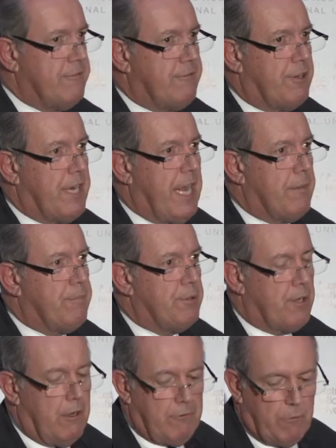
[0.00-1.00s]
for an
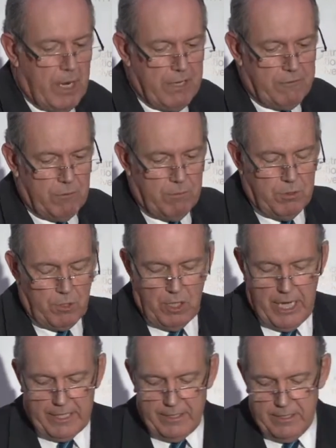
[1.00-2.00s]
output of a wonderful book
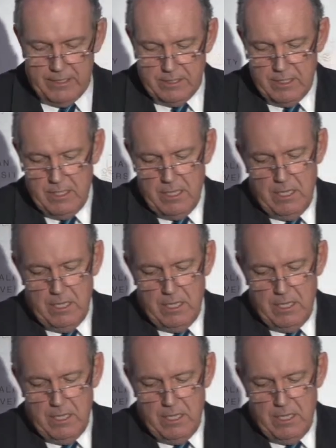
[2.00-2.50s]
like this.